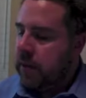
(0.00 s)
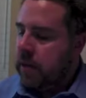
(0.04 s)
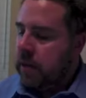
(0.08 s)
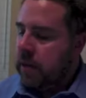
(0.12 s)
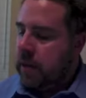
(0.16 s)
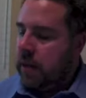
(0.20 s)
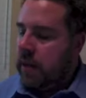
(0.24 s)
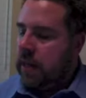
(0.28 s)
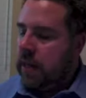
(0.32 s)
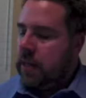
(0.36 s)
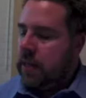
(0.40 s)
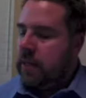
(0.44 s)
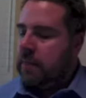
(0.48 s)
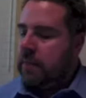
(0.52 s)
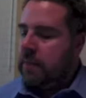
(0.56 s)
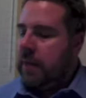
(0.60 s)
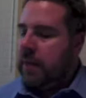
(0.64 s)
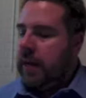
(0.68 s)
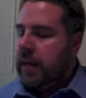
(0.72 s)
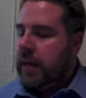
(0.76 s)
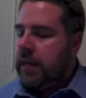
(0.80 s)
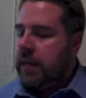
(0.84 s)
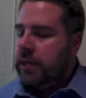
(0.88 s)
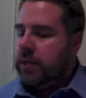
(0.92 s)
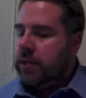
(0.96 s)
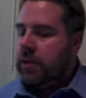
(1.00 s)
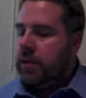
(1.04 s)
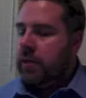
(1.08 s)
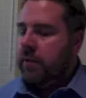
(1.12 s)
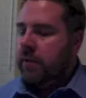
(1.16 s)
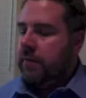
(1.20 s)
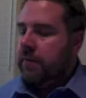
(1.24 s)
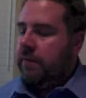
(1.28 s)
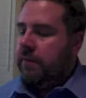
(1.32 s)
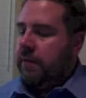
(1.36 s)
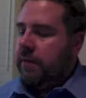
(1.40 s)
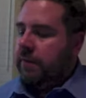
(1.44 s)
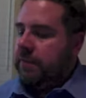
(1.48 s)
And then page
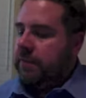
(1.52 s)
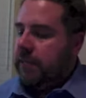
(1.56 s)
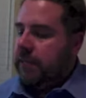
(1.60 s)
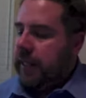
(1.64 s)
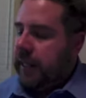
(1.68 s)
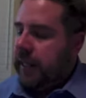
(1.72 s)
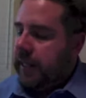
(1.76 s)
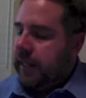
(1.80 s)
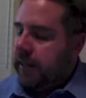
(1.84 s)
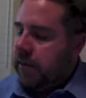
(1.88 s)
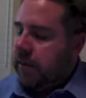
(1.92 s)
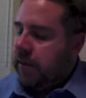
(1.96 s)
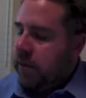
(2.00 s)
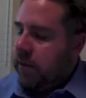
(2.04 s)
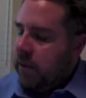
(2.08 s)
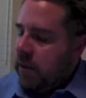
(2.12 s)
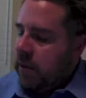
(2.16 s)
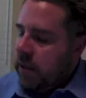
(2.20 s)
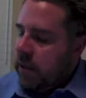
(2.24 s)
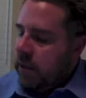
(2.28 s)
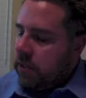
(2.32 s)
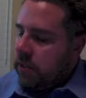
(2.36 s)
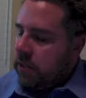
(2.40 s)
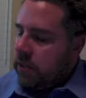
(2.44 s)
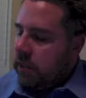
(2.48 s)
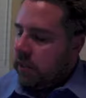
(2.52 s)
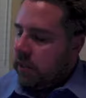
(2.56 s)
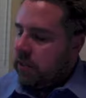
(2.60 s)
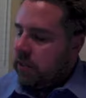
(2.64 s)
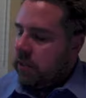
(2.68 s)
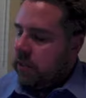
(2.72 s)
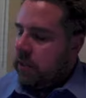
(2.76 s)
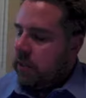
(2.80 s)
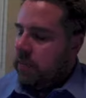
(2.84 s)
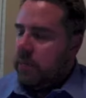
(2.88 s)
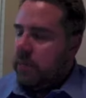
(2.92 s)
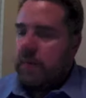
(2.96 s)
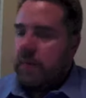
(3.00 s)
15 talks a
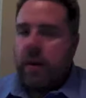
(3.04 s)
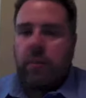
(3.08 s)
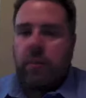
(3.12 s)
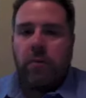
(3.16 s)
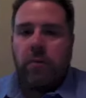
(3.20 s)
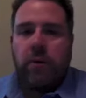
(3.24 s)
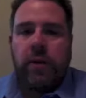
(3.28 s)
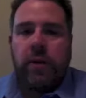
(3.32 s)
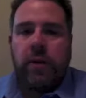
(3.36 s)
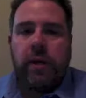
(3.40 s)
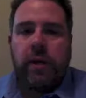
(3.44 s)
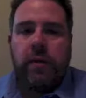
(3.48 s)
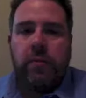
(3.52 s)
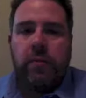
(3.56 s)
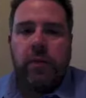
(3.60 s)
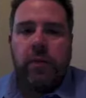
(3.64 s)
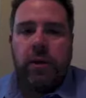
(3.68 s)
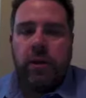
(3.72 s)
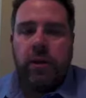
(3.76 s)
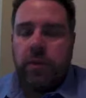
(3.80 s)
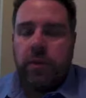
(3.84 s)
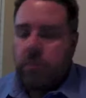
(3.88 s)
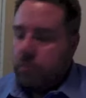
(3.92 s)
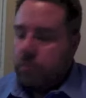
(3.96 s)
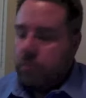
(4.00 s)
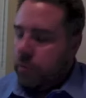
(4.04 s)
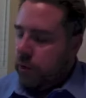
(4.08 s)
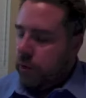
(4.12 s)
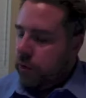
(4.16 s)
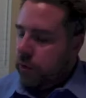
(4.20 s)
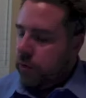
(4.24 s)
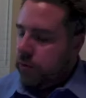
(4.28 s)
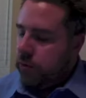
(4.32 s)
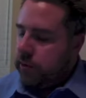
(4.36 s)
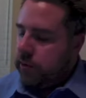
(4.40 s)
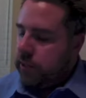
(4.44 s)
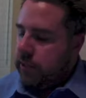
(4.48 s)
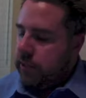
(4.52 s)
little bit about working with
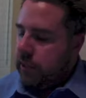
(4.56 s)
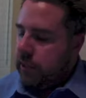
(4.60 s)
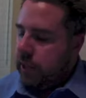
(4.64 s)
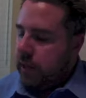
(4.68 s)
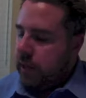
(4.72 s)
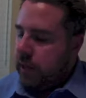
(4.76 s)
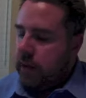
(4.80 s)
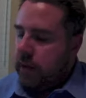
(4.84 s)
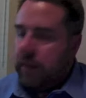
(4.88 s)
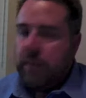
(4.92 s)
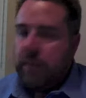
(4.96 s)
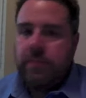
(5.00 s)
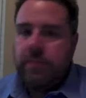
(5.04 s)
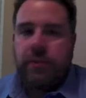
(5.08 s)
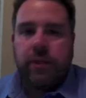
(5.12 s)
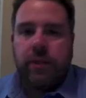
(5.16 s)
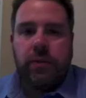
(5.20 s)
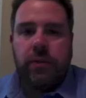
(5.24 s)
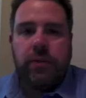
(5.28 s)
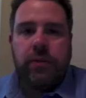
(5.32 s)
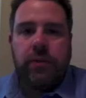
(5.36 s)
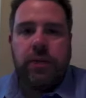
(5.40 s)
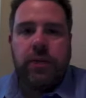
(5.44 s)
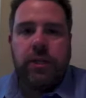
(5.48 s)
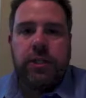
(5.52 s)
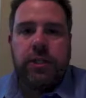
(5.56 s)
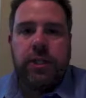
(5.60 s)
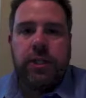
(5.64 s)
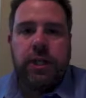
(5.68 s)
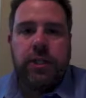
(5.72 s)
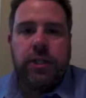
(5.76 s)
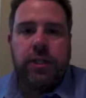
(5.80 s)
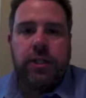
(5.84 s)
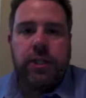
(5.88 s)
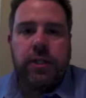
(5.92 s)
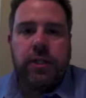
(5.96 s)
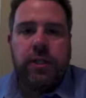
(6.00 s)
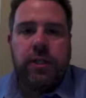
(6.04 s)
rows and columns, including
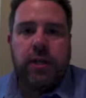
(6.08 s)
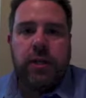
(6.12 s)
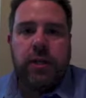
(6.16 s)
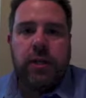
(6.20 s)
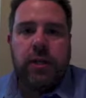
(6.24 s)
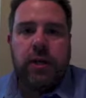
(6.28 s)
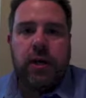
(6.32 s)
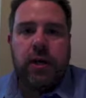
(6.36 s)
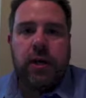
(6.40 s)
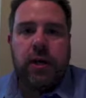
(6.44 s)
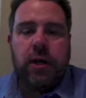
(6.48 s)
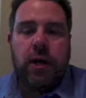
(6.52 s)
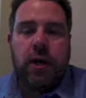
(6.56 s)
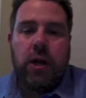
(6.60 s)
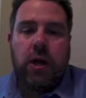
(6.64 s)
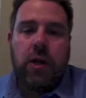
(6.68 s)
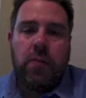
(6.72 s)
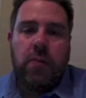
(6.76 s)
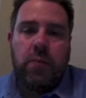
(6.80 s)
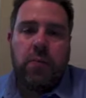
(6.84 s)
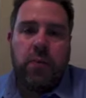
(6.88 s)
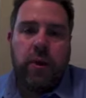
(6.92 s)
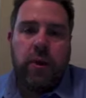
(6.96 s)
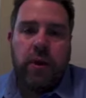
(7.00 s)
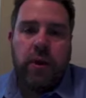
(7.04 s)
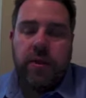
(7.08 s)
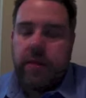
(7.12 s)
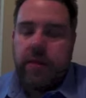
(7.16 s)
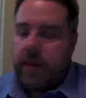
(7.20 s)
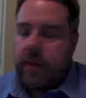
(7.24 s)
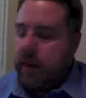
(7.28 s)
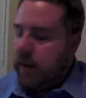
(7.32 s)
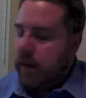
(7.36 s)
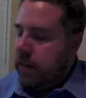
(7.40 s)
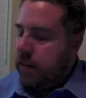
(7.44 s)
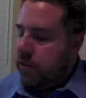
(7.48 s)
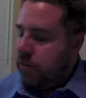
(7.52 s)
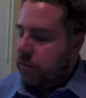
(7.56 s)
changing the column width
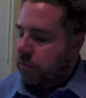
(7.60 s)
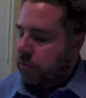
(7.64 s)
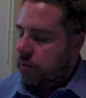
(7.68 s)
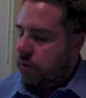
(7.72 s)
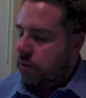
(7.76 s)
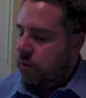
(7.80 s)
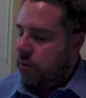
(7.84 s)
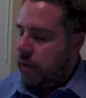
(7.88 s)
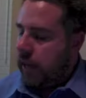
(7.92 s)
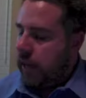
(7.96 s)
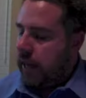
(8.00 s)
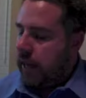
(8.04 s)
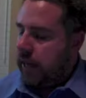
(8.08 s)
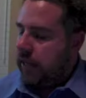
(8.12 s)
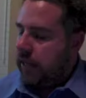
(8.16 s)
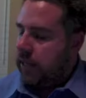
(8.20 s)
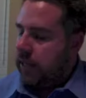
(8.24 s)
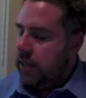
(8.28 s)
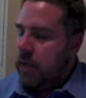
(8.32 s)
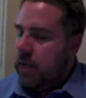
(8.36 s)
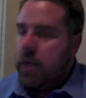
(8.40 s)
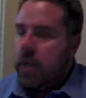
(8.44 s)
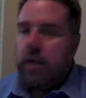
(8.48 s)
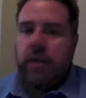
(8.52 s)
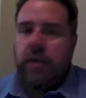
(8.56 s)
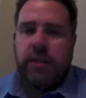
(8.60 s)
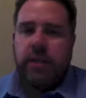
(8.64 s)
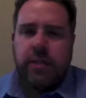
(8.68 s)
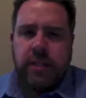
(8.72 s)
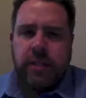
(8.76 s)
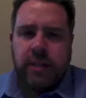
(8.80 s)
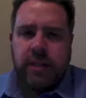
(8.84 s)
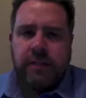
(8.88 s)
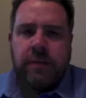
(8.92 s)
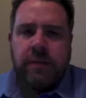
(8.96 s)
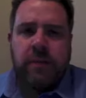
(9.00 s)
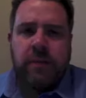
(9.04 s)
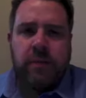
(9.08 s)
and the row height.
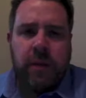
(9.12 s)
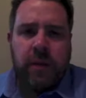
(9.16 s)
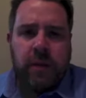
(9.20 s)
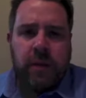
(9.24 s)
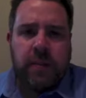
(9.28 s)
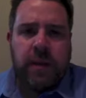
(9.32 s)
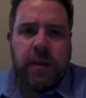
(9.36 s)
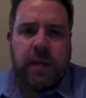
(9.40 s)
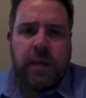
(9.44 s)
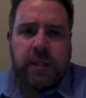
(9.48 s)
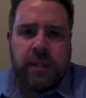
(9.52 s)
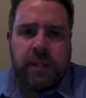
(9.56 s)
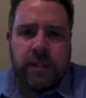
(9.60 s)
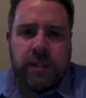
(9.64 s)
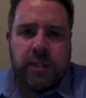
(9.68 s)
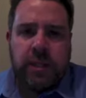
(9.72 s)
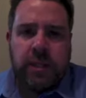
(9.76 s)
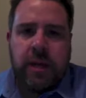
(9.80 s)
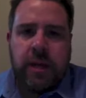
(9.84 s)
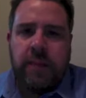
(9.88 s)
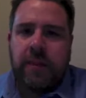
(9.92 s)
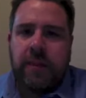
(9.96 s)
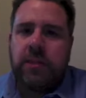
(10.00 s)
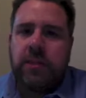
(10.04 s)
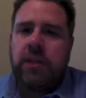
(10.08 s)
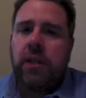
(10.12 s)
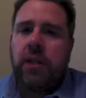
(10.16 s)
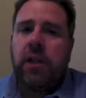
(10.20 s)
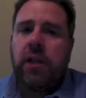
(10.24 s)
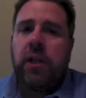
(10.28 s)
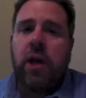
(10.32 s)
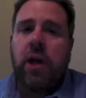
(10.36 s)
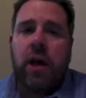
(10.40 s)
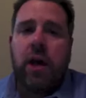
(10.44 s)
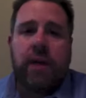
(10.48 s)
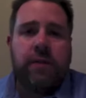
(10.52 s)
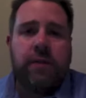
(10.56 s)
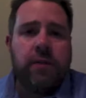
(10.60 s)
Definitely want to pay attention to that because a
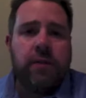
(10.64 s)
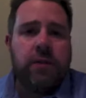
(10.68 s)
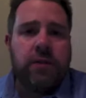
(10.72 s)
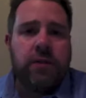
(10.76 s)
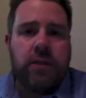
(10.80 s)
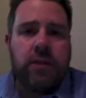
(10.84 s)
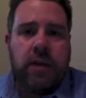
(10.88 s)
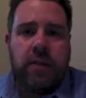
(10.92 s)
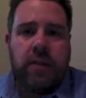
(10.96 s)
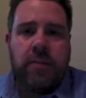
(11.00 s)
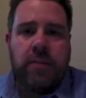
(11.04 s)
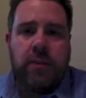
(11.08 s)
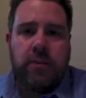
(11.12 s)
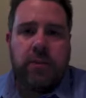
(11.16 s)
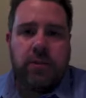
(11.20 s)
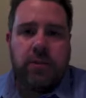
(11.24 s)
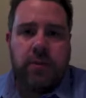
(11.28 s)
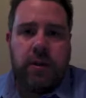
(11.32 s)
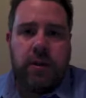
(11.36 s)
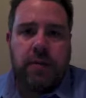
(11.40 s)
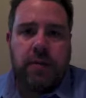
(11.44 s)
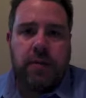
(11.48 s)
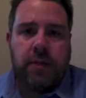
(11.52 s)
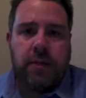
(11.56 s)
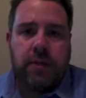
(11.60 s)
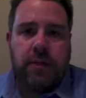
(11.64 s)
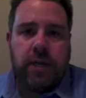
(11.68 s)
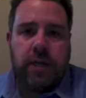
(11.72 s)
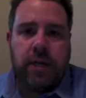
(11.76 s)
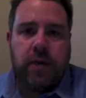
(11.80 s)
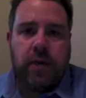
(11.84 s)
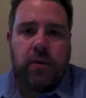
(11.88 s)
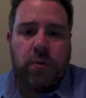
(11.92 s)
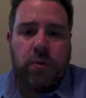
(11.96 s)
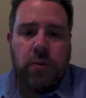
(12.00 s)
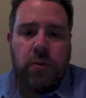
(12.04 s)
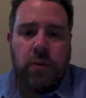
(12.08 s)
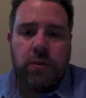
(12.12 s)
lot of your assignments throughout the entire
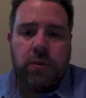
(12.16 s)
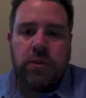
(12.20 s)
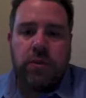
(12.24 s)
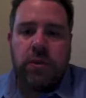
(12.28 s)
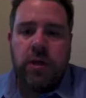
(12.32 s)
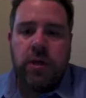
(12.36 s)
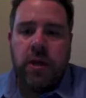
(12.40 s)
course